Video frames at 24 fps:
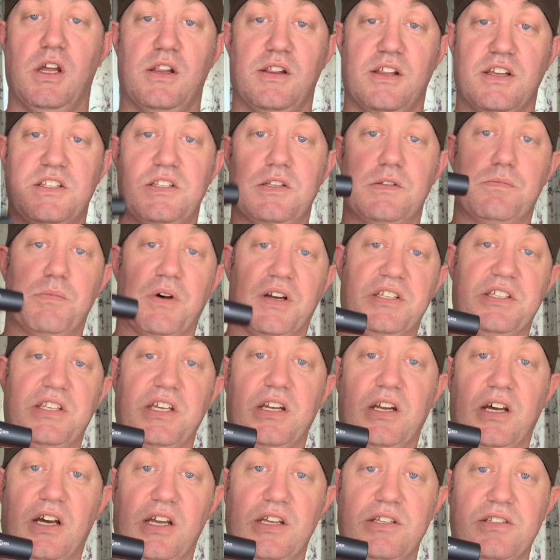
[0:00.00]
This is my
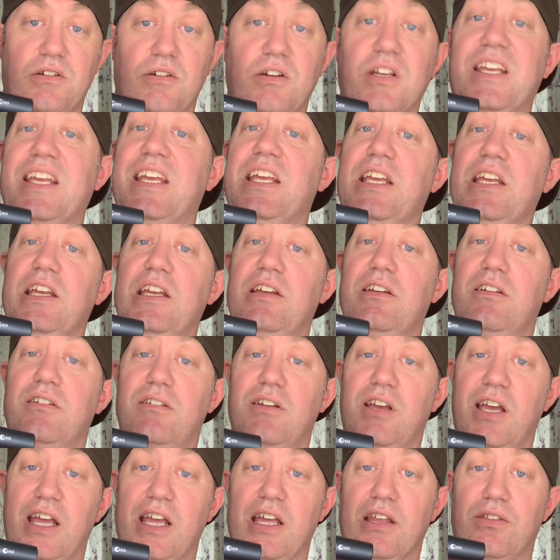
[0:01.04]
Sennheiser
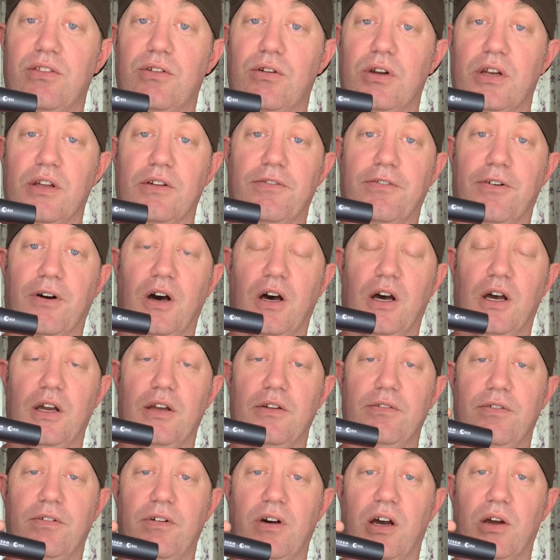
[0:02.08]

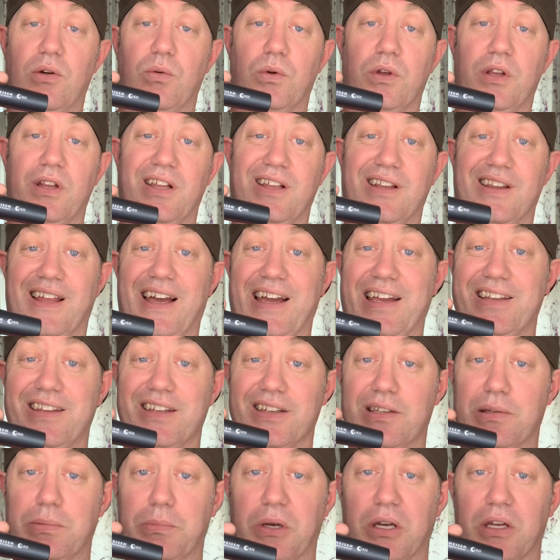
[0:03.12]
E835. I really like
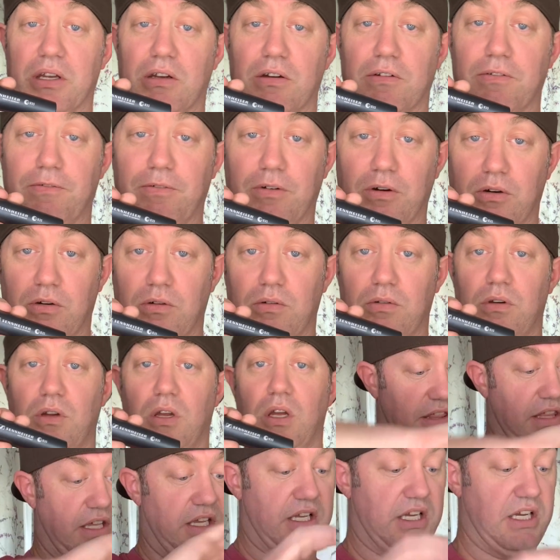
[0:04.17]
this microphone.
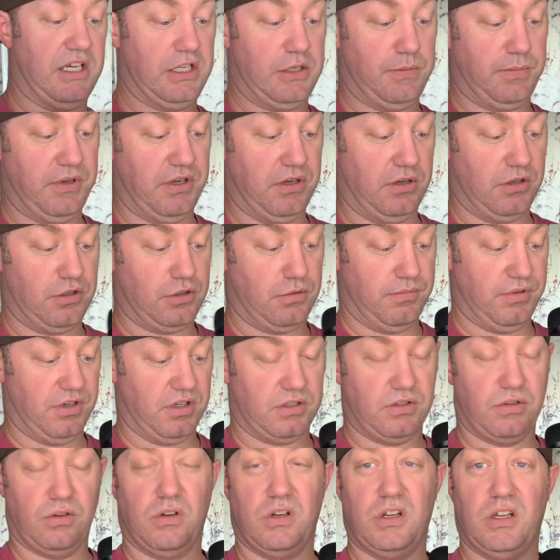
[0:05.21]
I think I spent
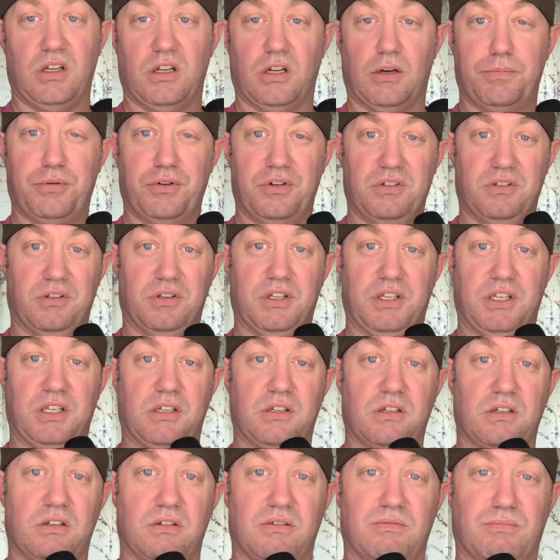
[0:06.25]
$100 on it. I'll put a
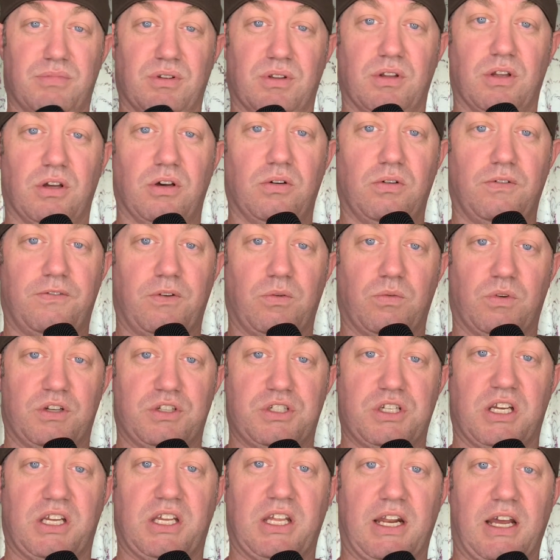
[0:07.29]
link below if you want to
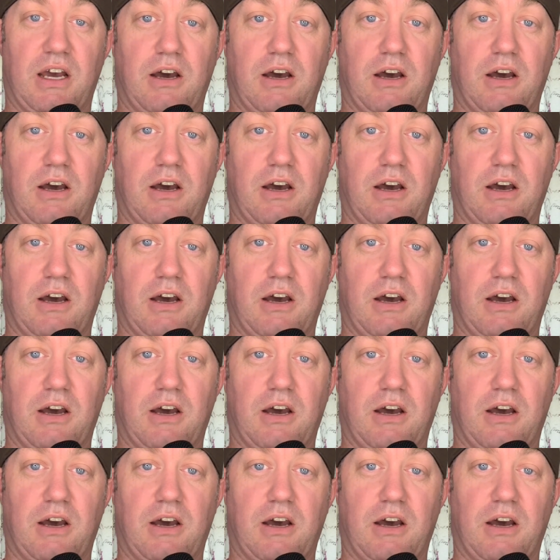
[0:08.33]
check it